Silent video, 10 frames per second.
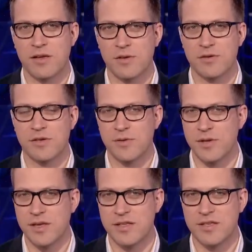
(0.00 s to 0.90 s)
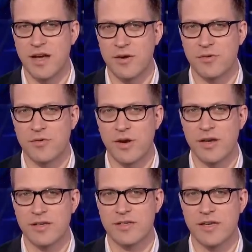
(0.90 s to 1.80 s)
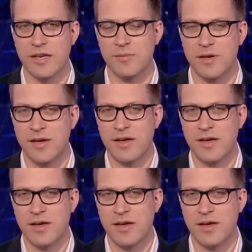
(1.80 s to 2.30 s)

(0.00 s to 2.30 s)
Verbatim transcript: guilty to an insider trading scheme.